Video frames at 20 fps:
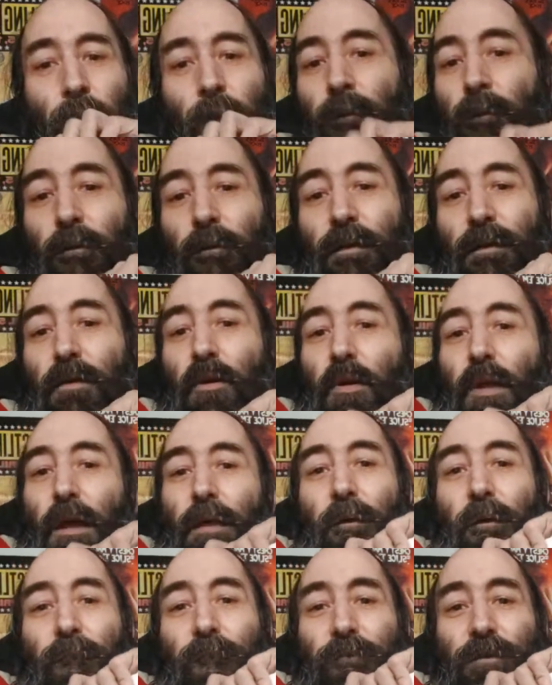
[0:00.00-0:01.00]
You can do it. I
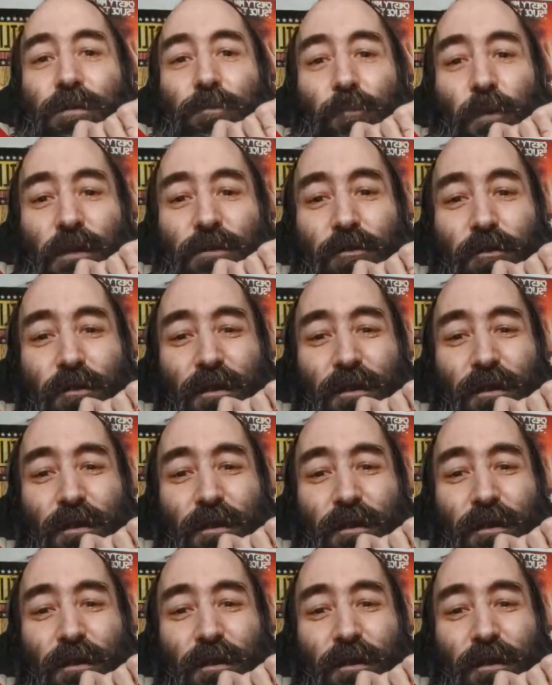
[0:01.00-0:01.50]
love this picture.